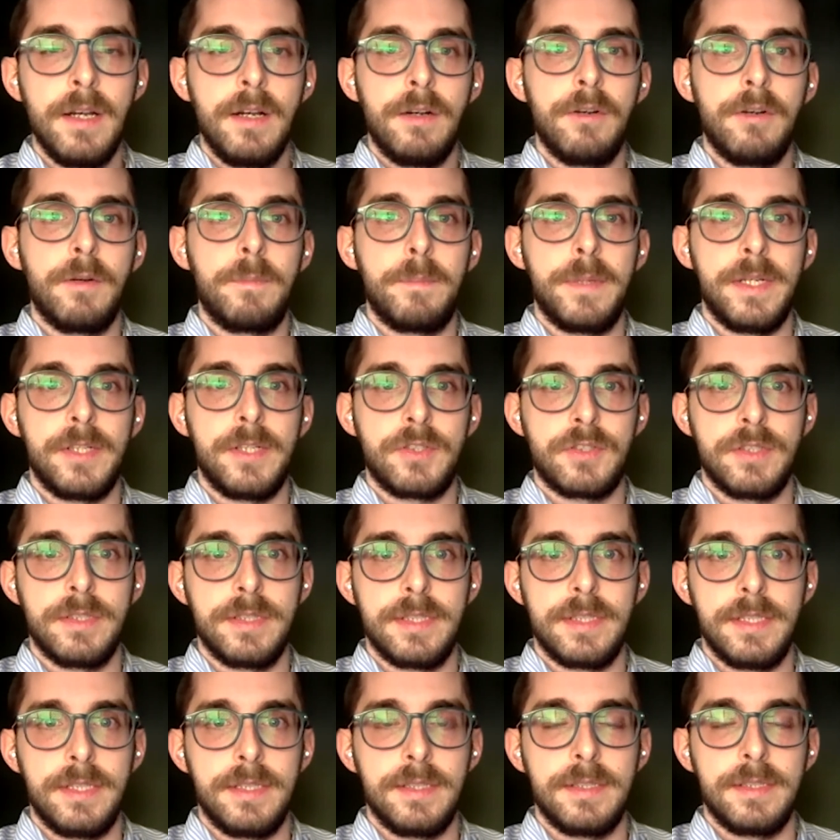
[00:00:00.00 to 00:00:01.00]
or
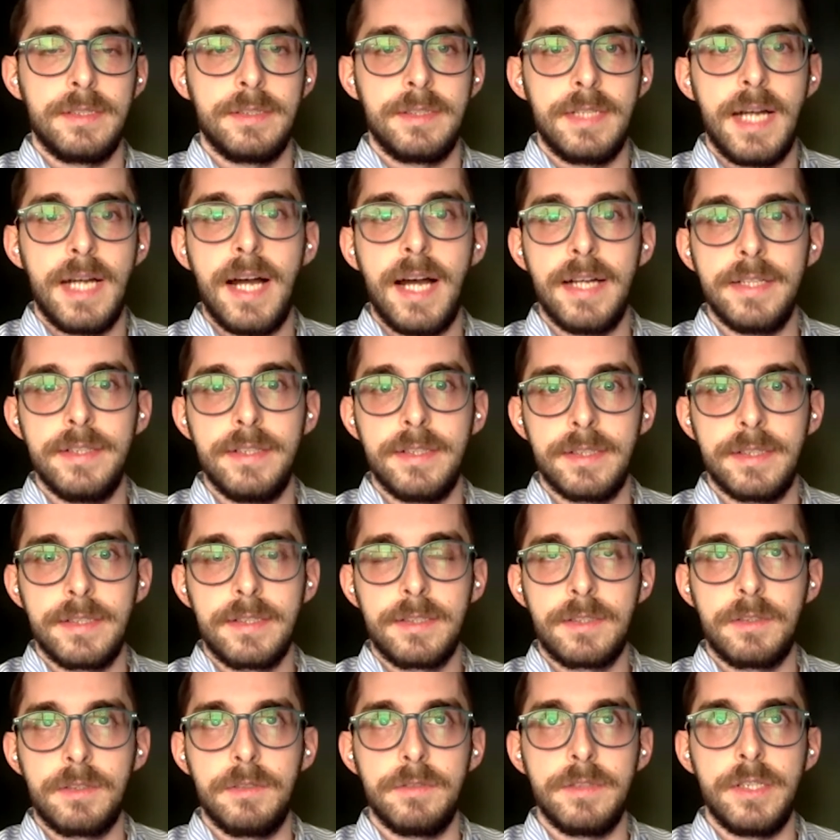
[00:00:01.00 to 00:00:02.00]
patient in other
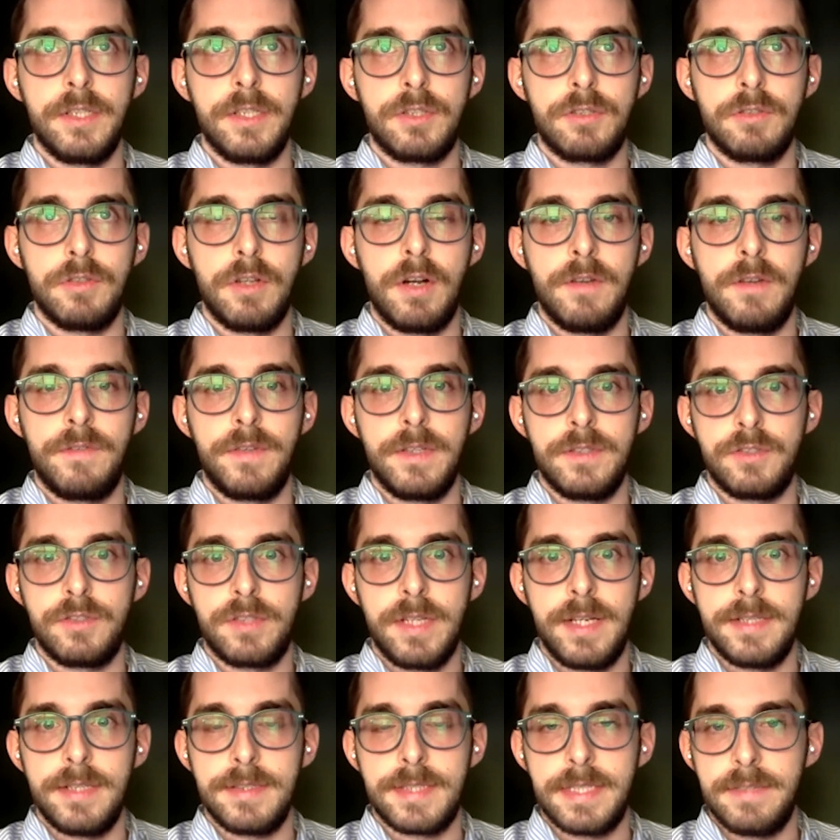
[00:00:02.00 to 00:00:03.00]
condition of
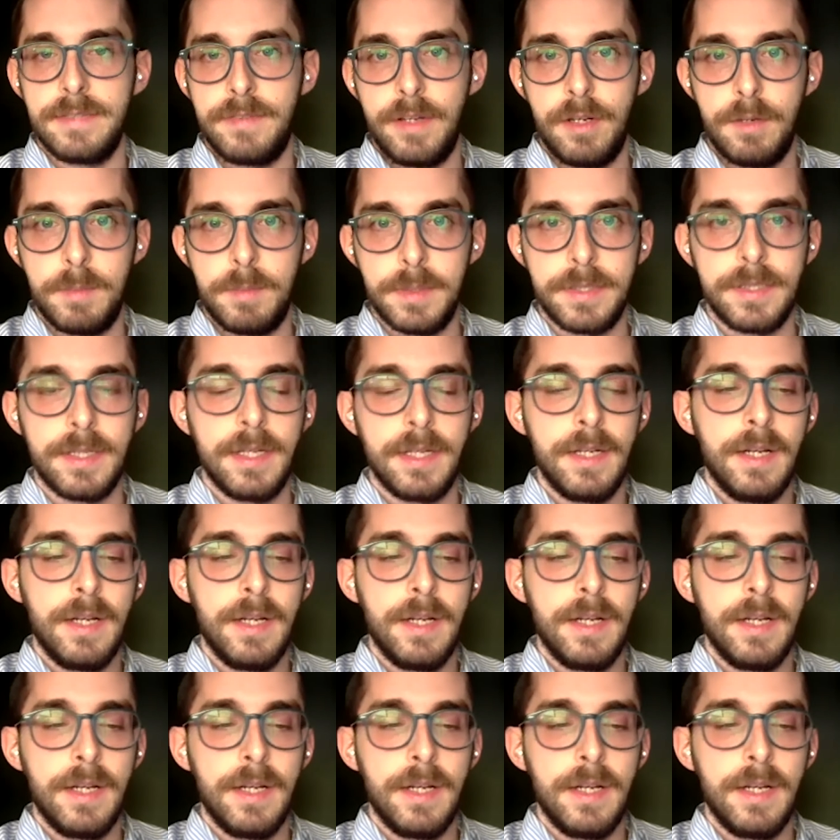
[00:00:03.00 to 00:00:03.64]
encephalopathy.